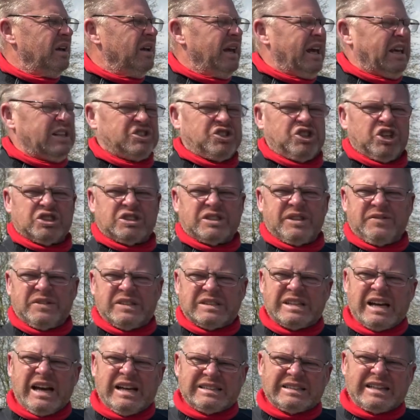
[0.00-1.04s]
It's just if you
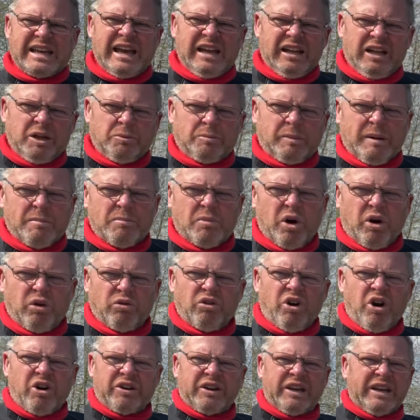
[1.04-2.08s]
start to get a little bit more
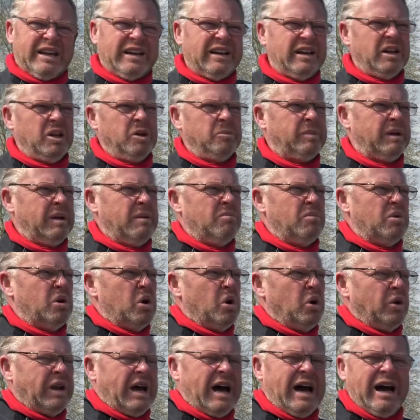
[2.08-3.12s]
rocky and a little bit
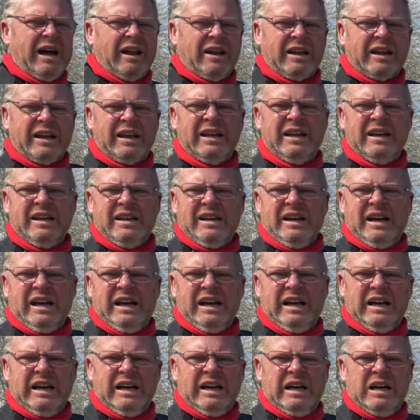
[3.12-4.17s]
more gnarly
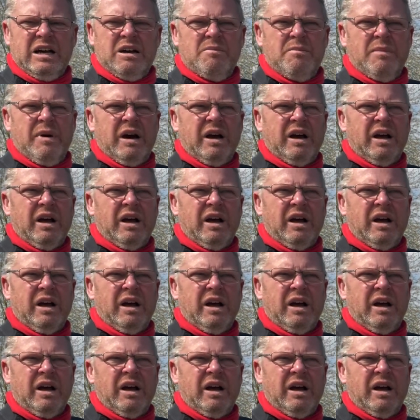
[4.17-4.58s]
at